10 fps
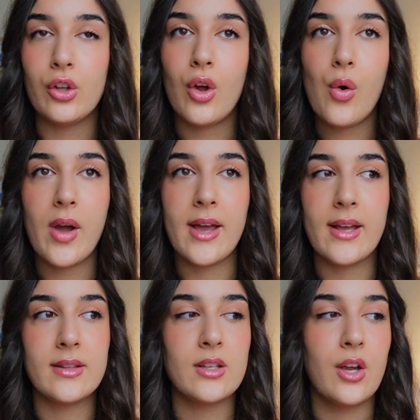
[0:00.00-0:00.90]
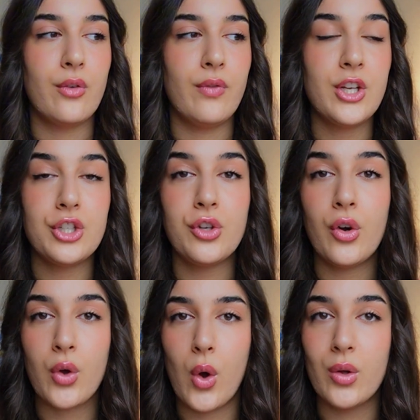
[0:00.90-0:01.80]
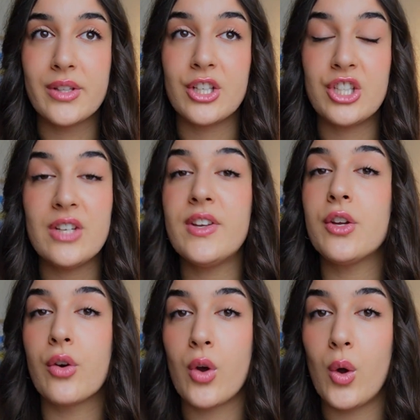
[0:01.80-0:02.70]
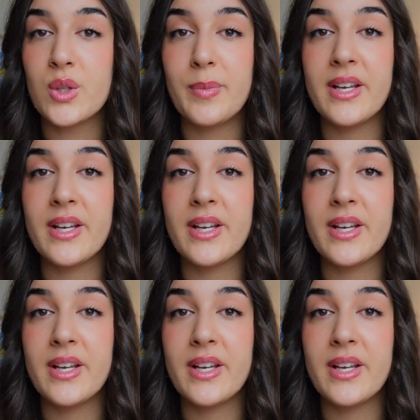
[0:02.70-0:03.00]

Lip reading: and reaching your goals, achieving your goals,